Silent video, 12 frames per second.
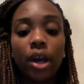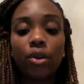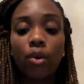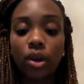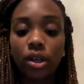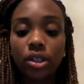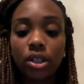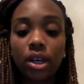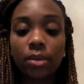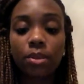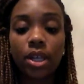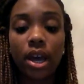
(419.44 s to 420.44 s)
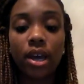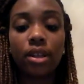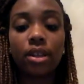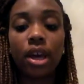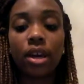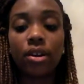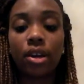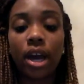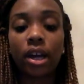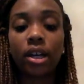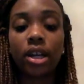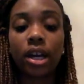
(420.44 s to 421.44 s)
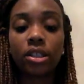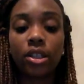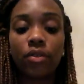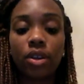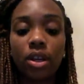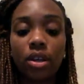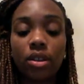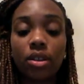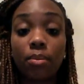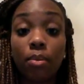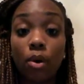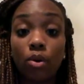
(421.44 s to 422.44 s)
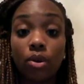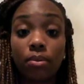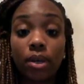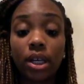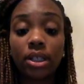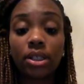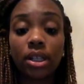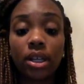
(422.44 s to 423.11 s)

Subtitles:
In order to obtain the internet connectivity, the modem is